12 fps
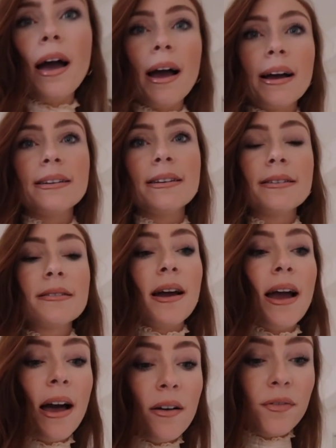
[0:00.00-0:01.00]
And I
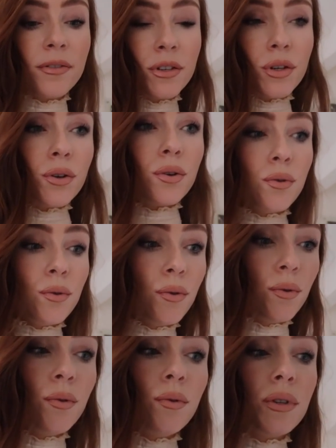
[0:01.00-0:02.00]
have
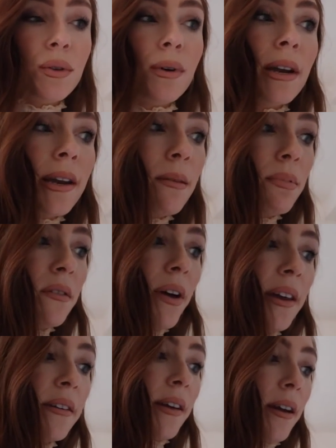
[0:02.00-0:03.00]
to do a little bit of
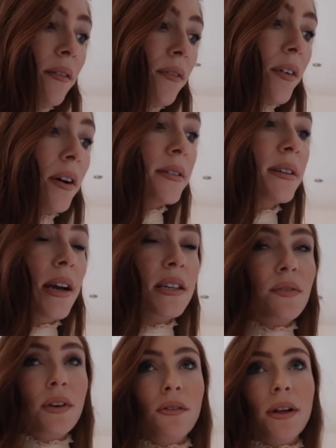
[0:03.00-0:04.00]
editing for
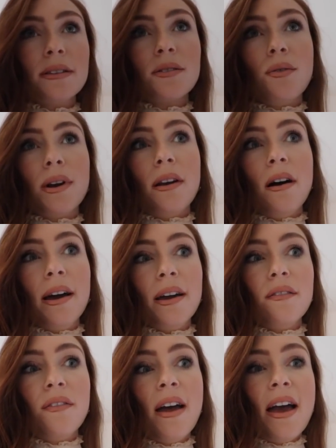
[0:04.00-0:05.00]
today's video that's going
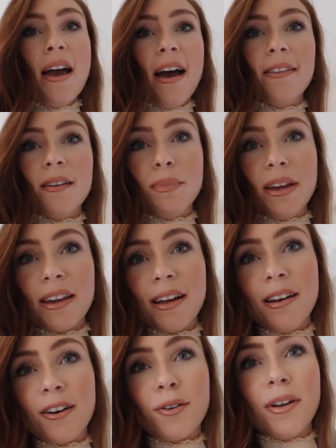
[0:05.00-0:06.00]
live. And then me and
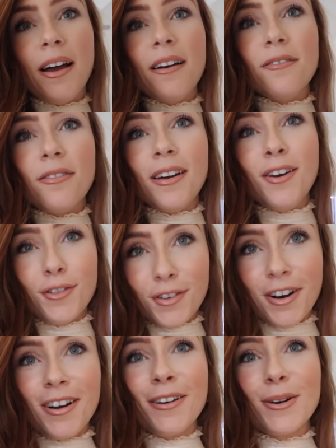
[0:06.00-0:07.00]
Kellen are gonna have
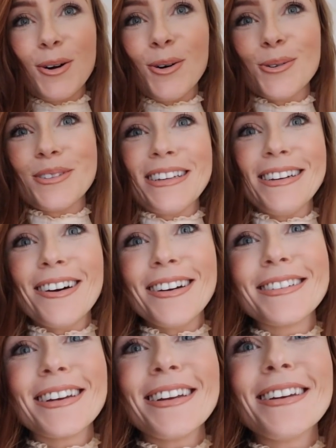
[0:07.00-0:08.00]
another cozy
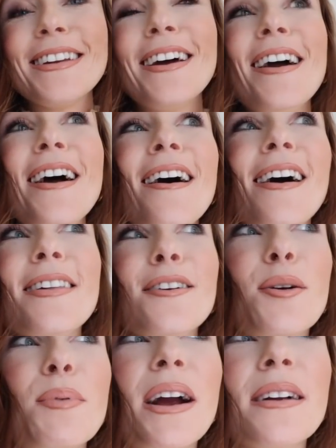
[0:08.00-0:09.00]
night in. I think
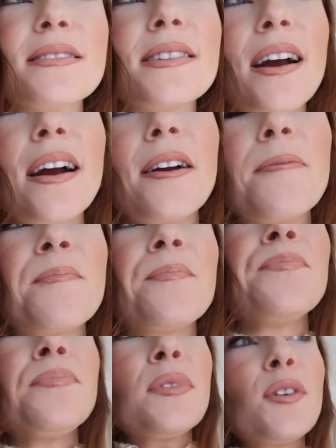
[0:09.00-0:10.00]
our parents are
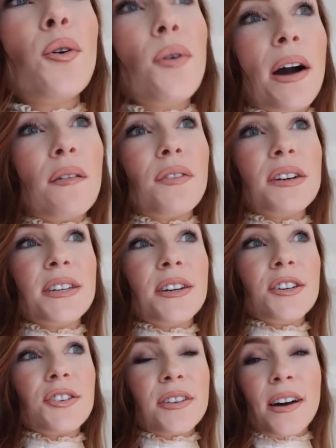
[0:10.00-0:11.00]
going out for
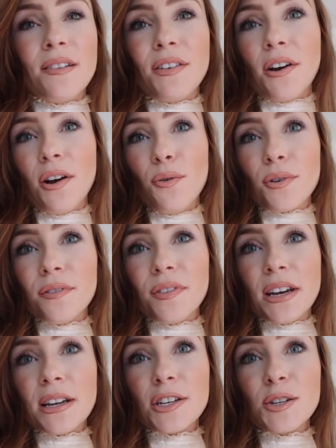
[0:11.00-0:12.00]
dinner just kind of in our local
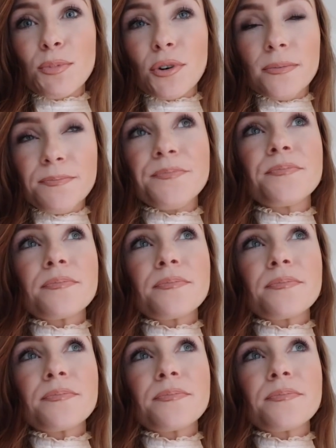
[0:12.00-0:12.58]
village, but